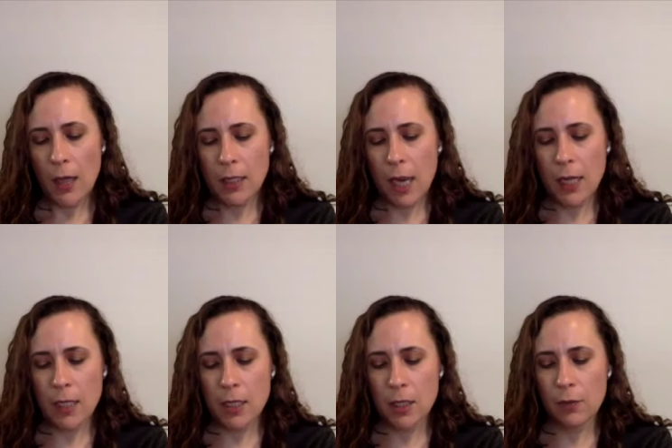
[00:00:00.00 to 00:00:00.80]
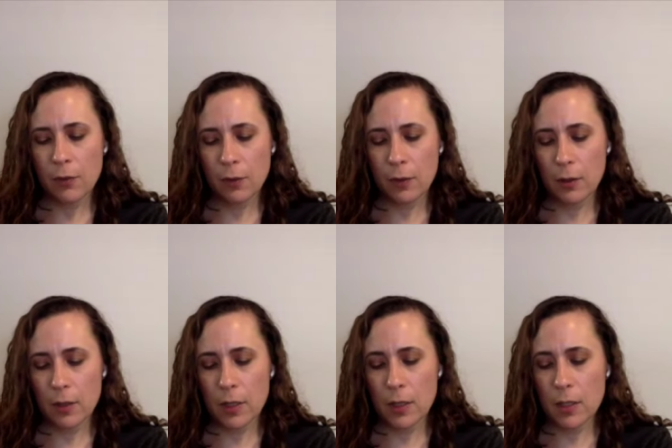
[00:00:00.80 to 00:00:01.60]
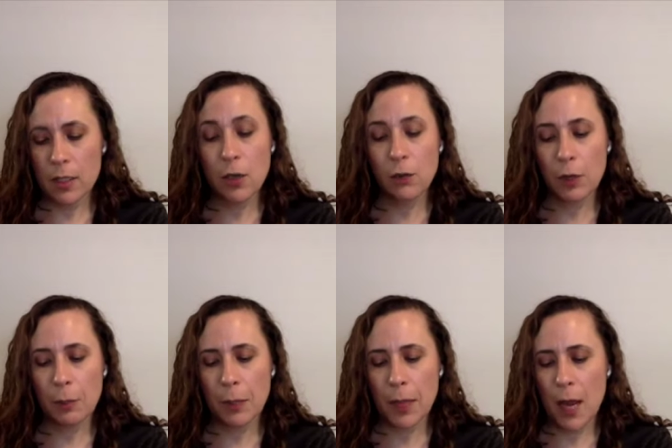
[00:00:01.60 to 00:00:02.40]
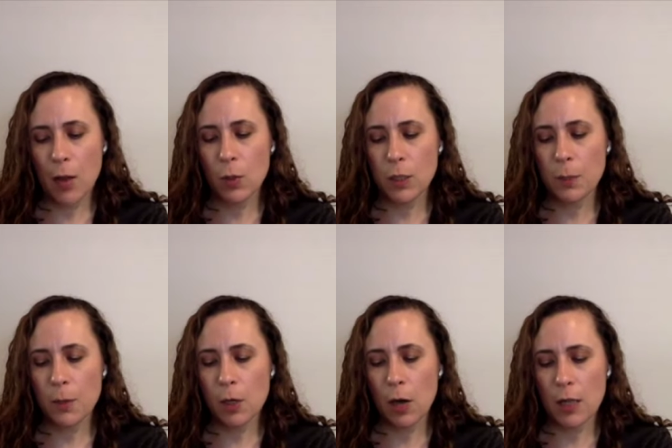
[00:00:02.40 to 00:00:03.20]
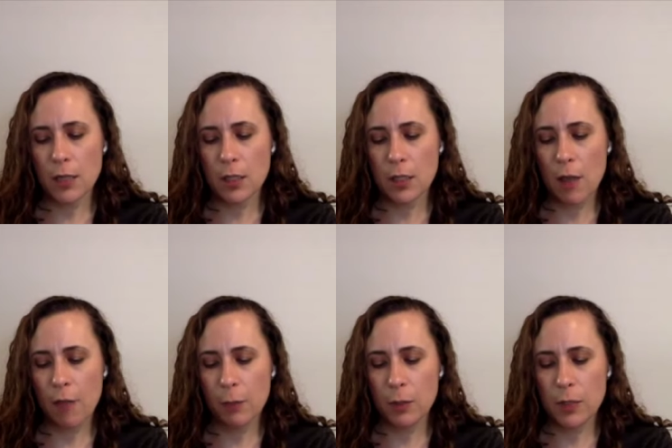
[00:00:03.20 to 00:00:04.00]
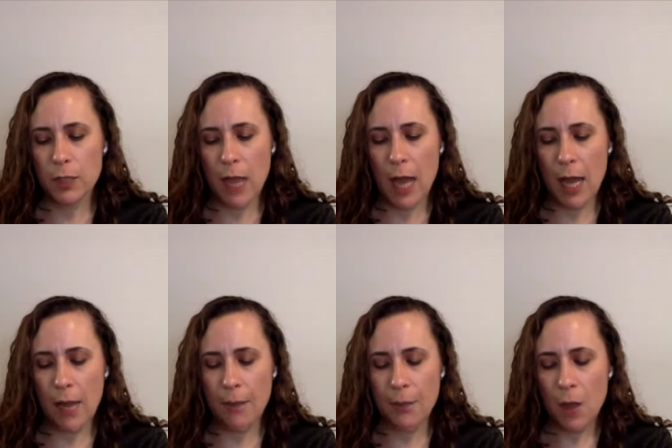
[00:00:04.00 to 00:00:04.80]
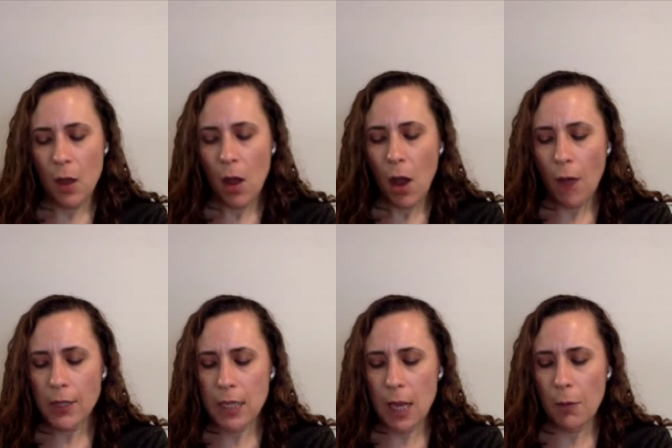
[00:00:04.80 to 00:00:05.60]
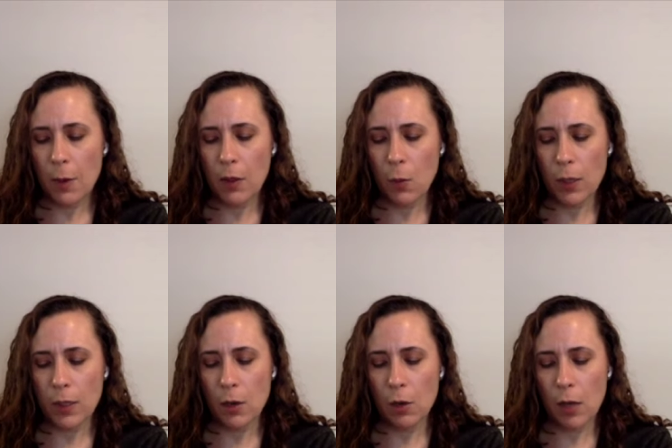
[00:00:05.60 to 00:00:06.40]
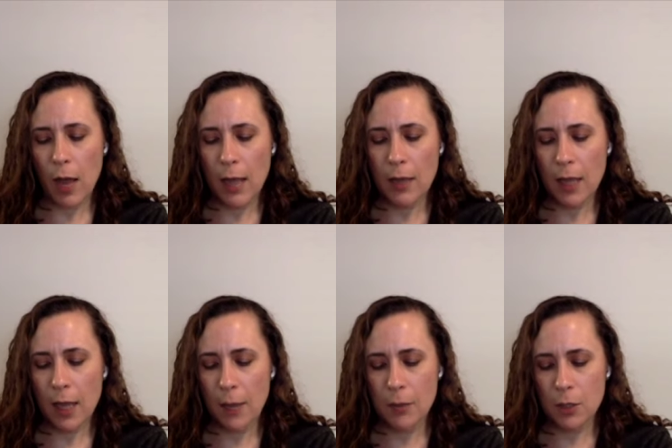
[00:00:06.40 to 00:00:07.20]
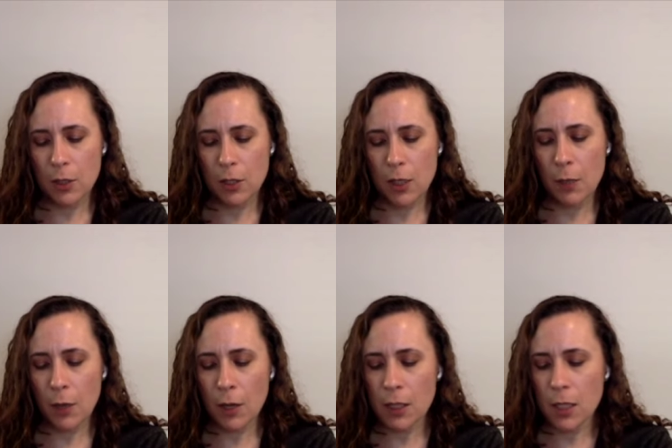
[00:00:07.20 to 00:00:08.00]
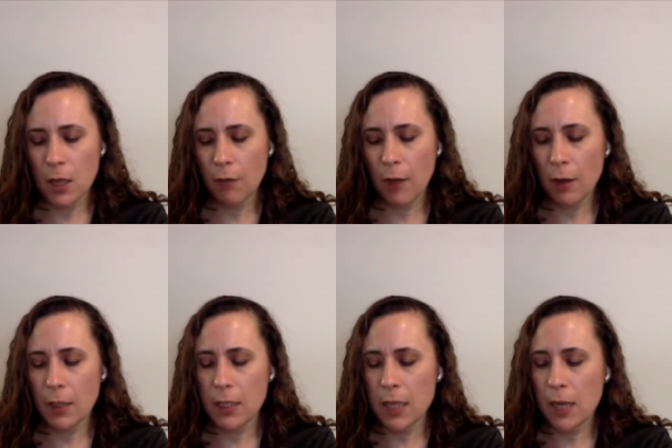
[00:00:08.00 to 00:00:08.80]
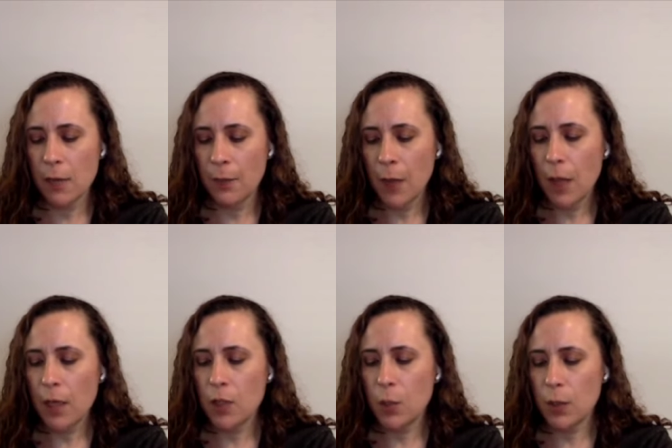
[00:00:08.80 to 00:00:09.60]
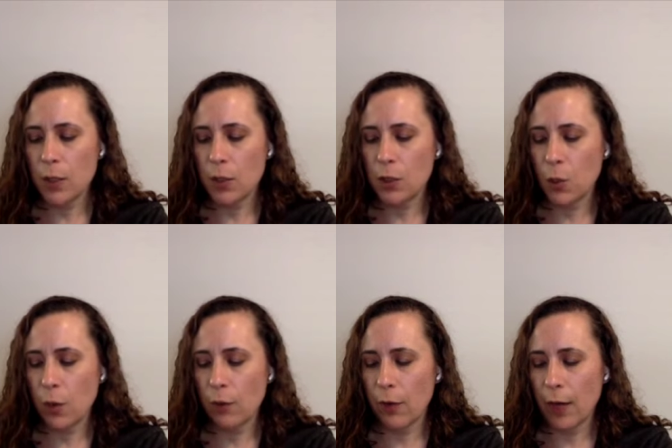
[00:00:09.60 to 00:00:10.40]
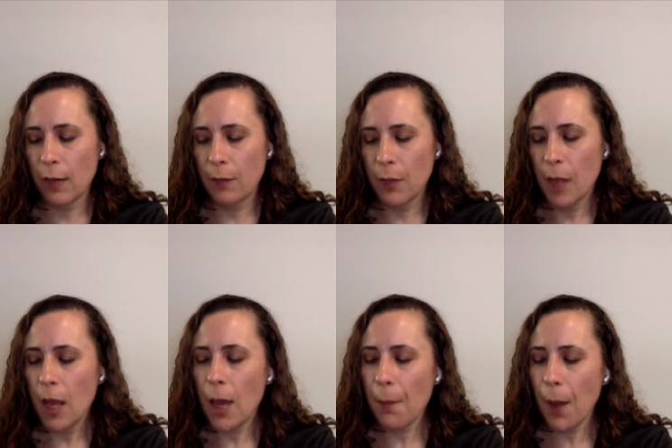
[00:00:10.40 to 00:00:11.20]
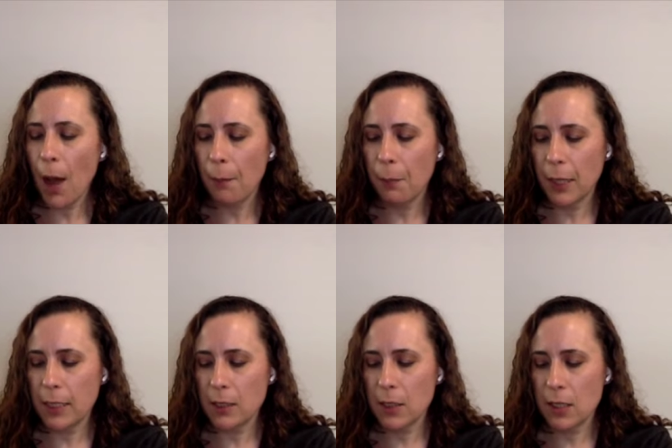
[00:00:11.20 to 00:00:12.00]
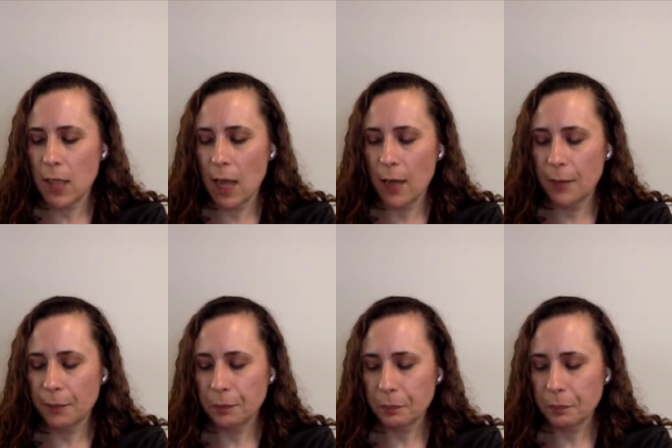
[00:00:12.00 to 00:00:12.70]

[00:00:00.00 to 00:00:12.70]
A tiny silver, silvery plane whispered across the soft blue sky. On the table by the window, Clyde the hamster nibbled on a sunflower seed, his whiskers quivering. Hip Hop blinked in the sun.